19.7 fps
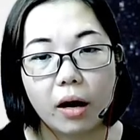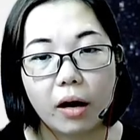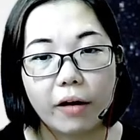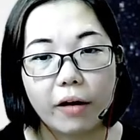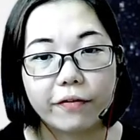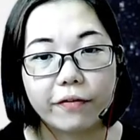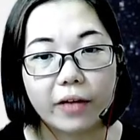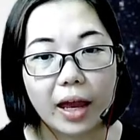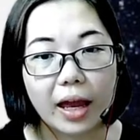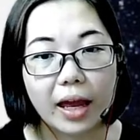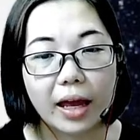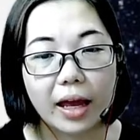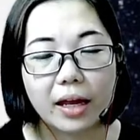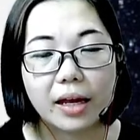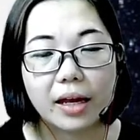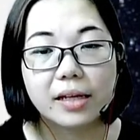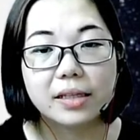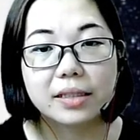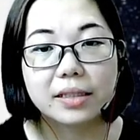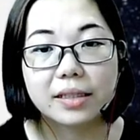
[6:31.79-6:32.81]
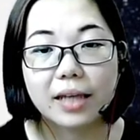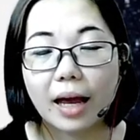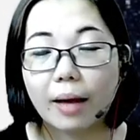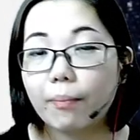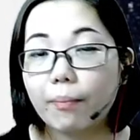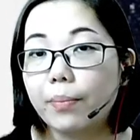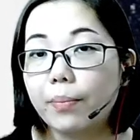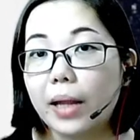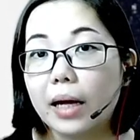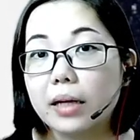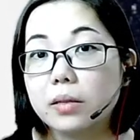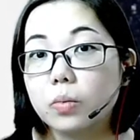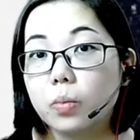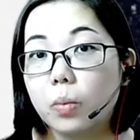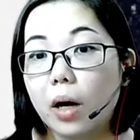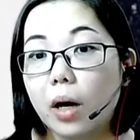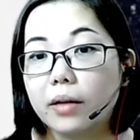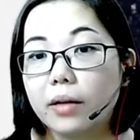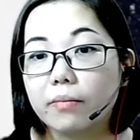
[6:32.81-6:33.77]
of A, Z plus
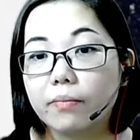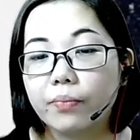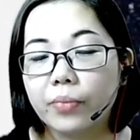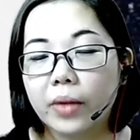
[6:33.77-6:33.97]
1.